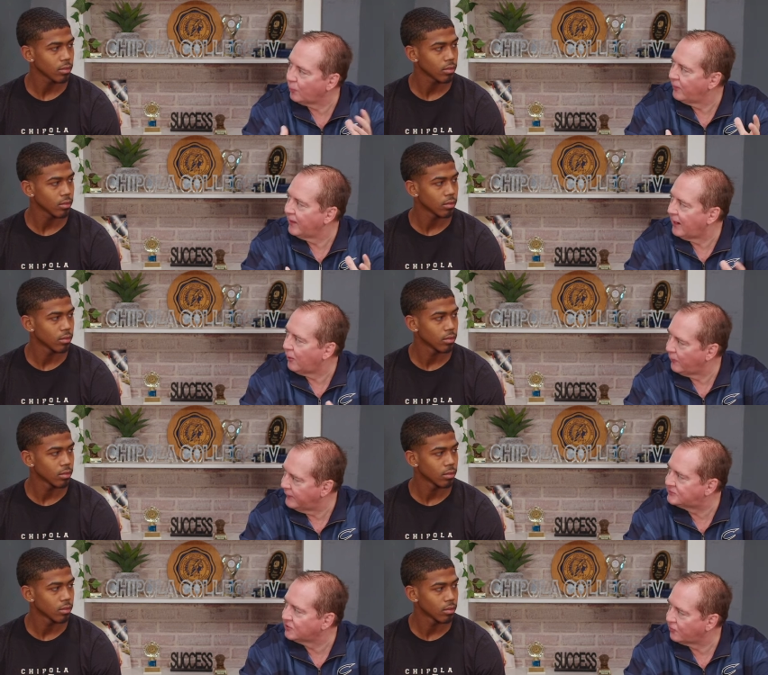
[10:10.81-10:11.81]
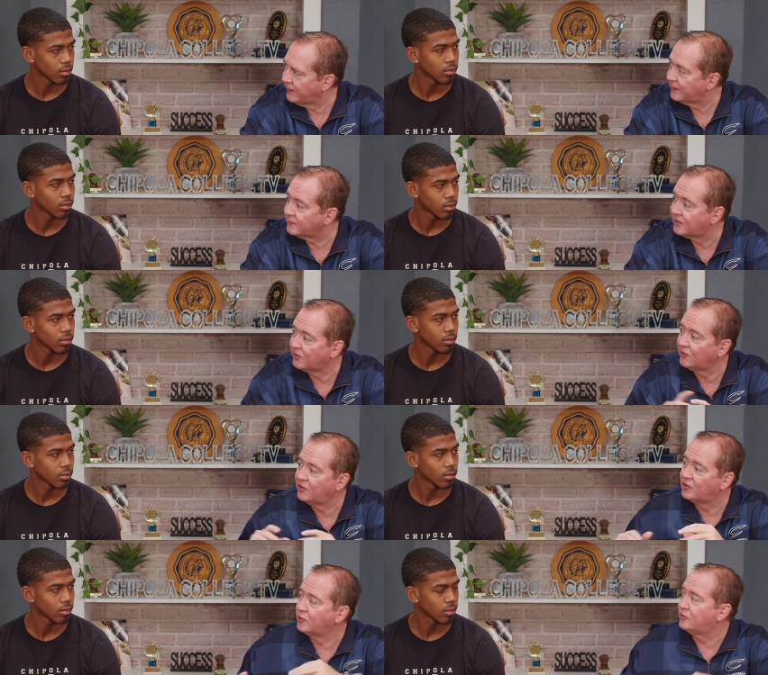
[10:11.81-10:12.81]
Speaker 1: within our reach if we
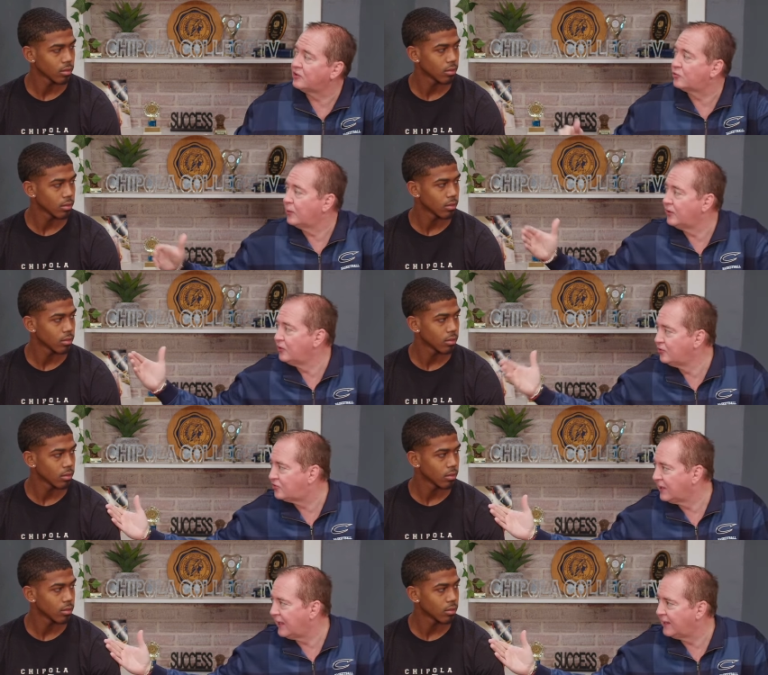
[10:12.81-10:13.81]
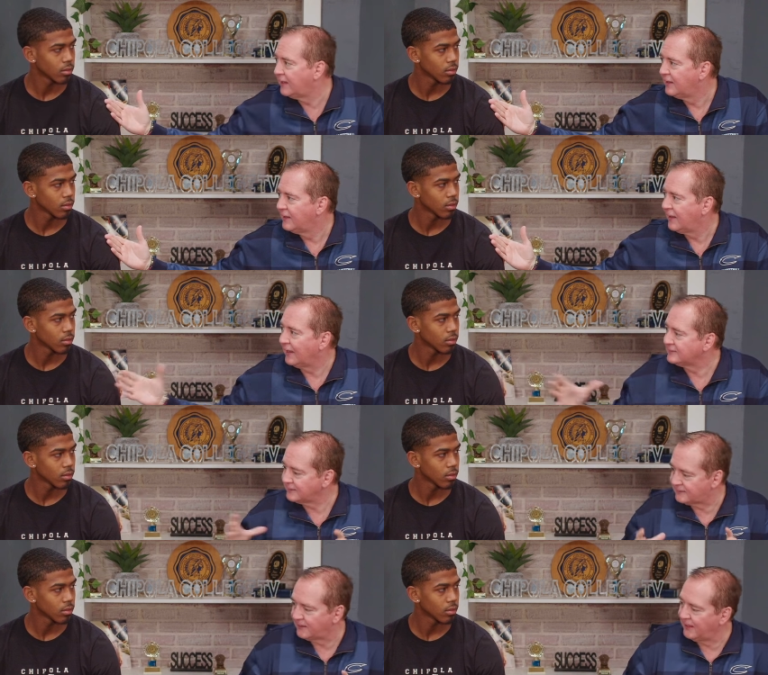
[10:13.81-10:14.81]
continue to do just what you said as
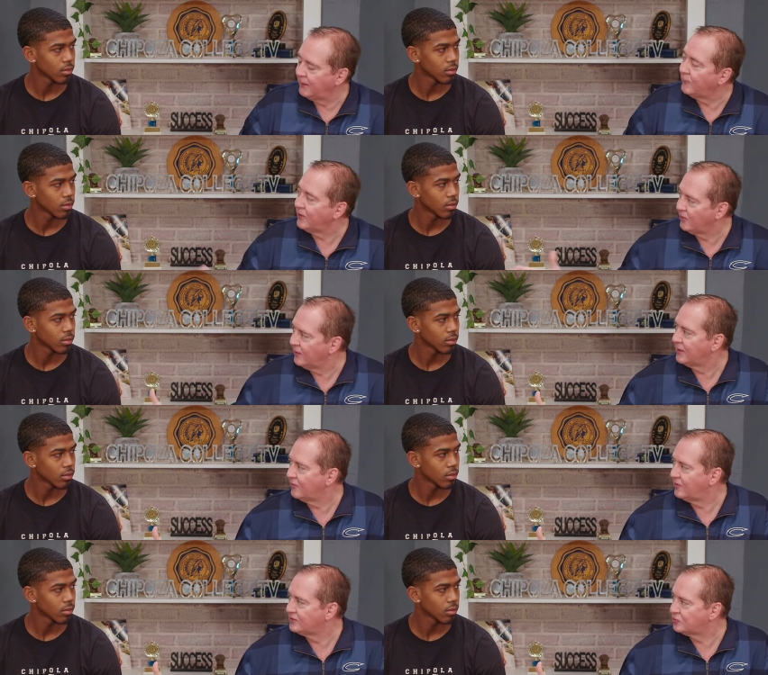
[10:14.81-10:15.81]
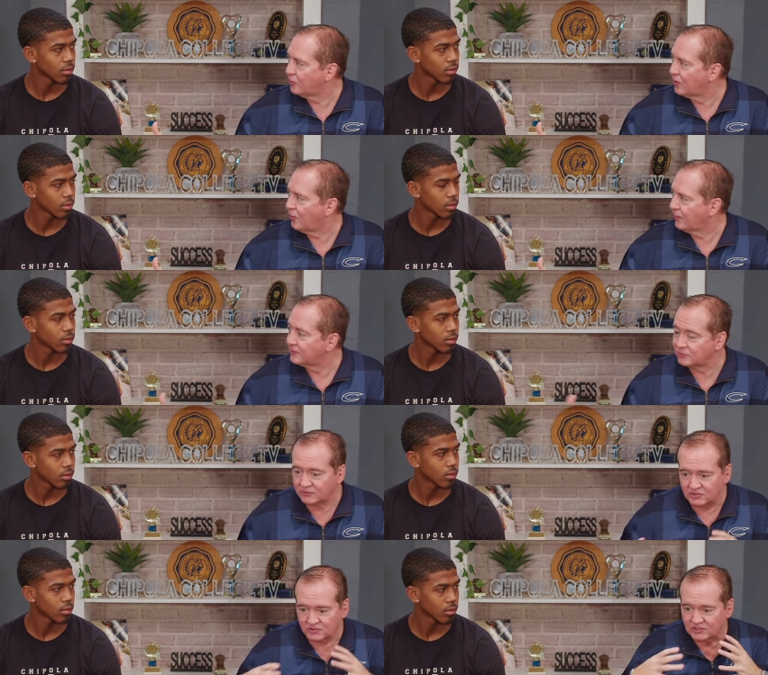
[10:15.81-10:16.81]
a team that your individual goal is,
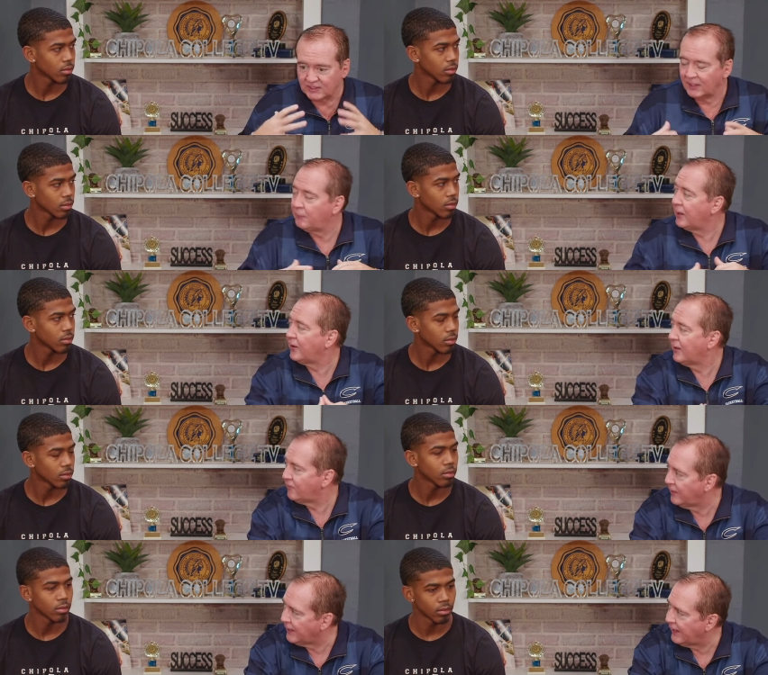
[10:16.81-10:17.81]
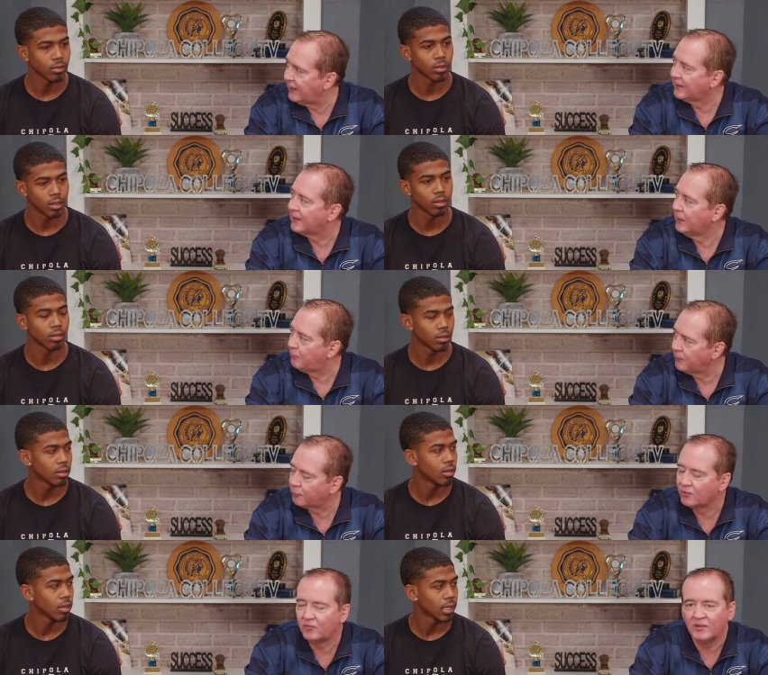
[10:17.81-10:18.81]
which is to get better every day and keep
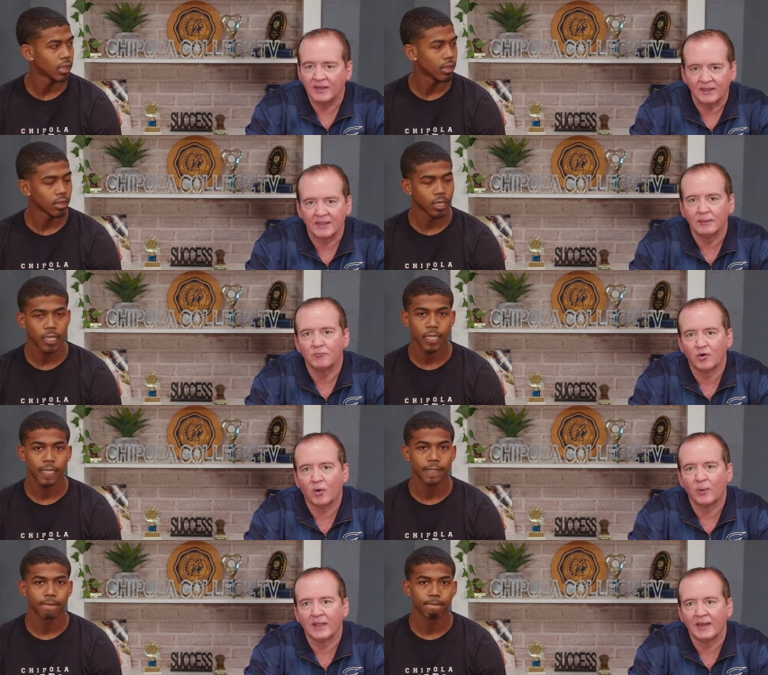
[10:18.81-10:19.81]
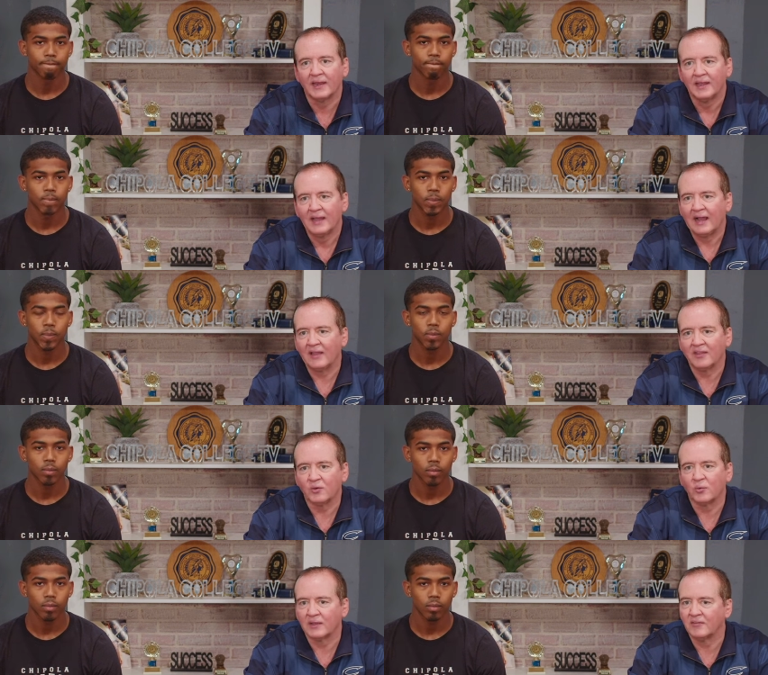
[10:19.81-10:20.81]
improving and keep growing. And I
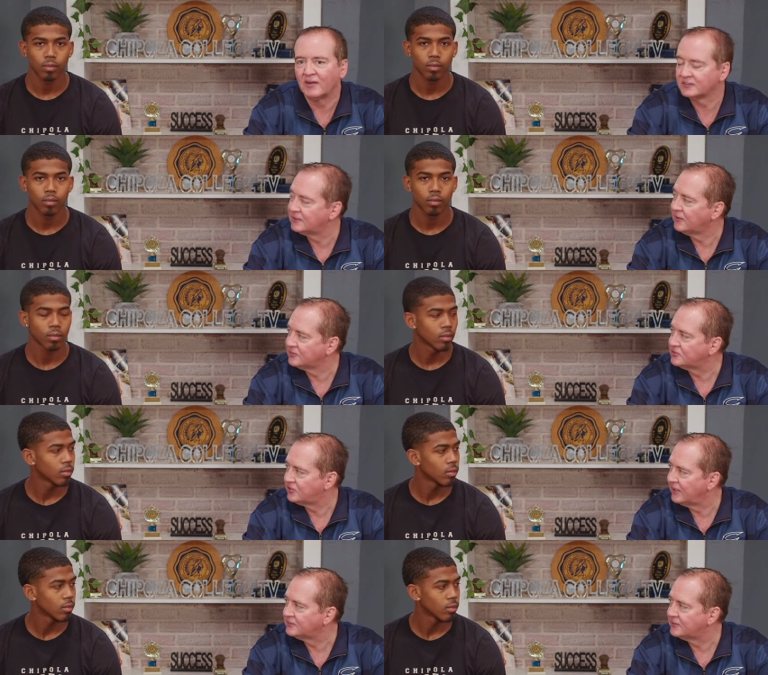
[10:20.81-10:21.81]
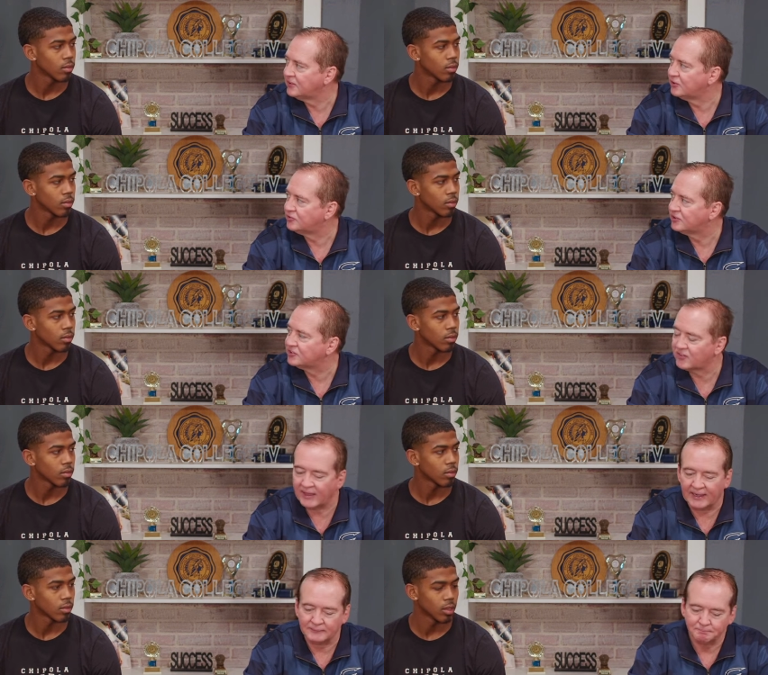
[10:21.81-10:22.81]
think we'll give ourselves a chance to do just
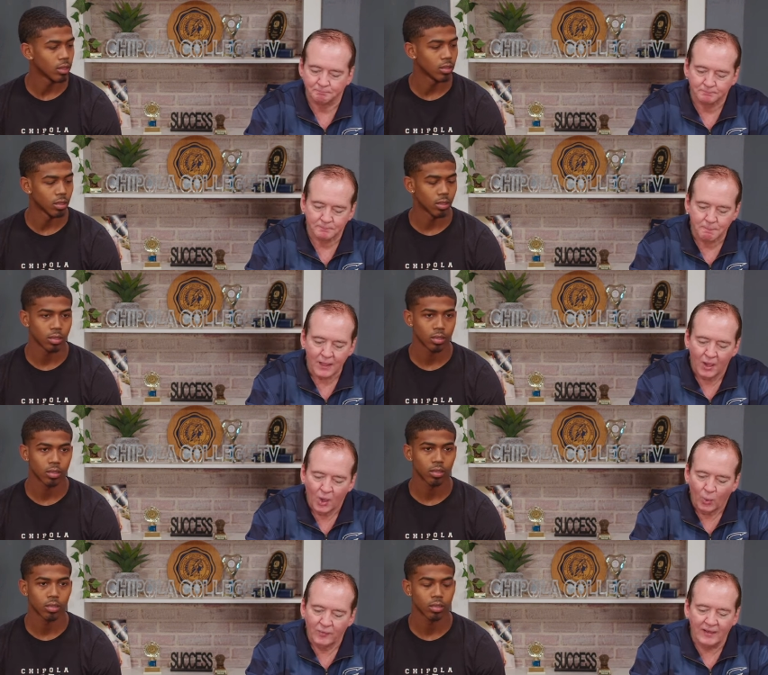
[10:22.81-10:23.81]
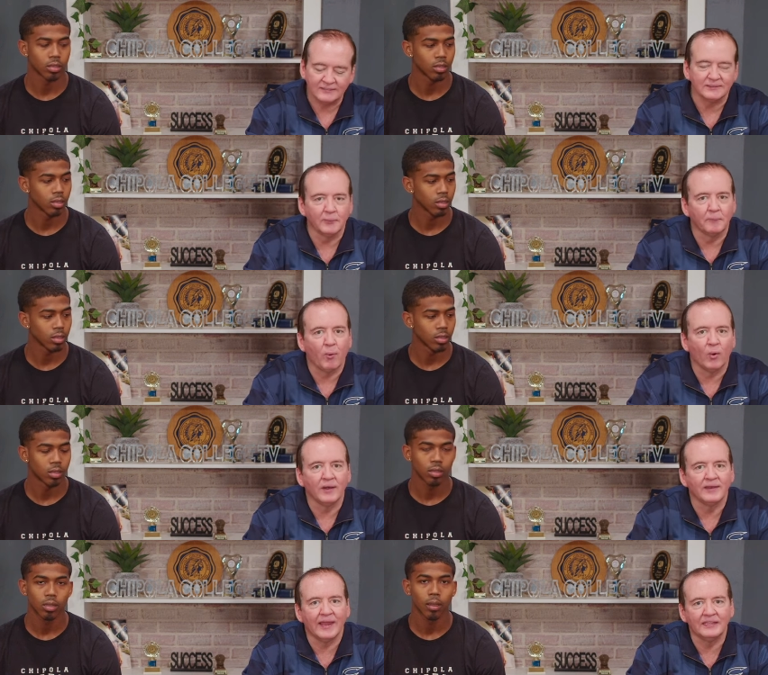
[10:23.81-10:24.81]
that. Yes, sir. We've got some
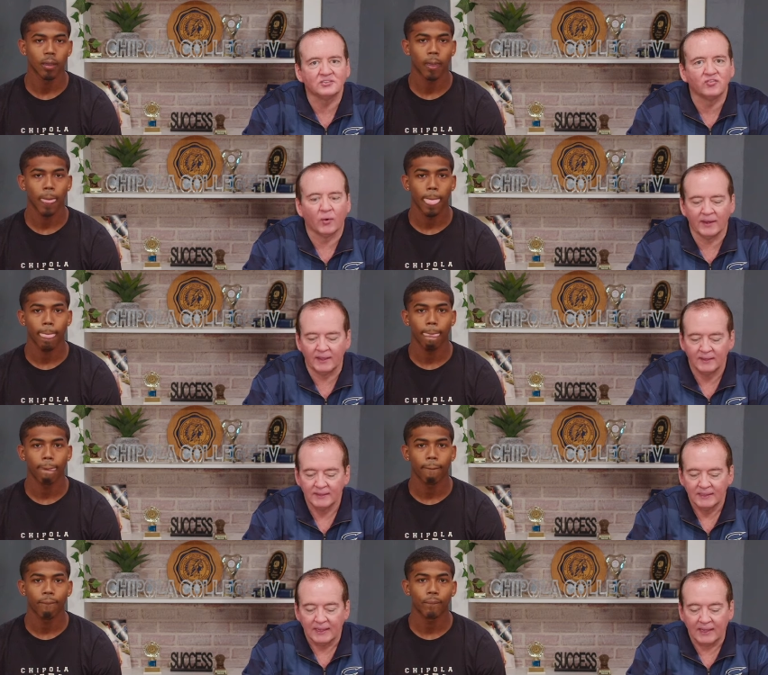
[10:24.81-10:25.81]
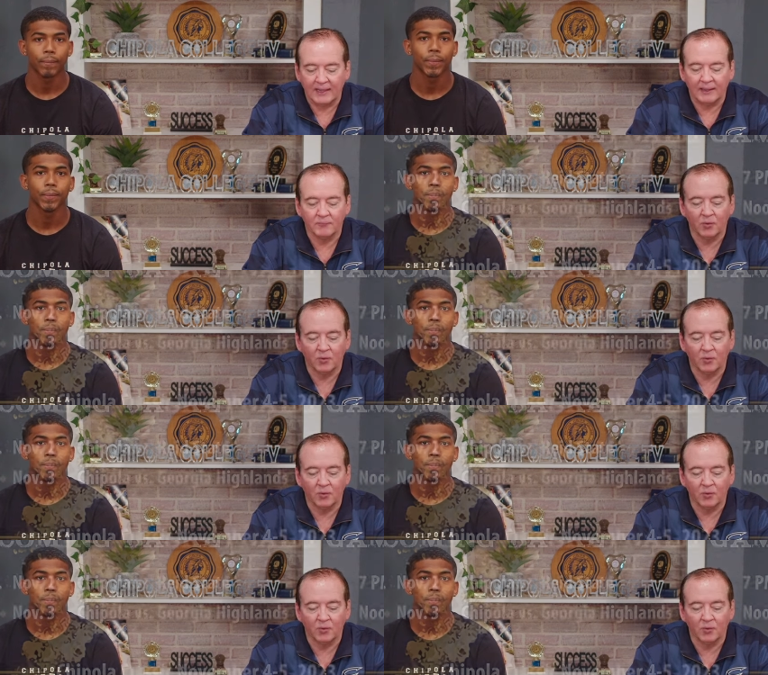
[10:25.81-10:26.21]
important dates for you. Um,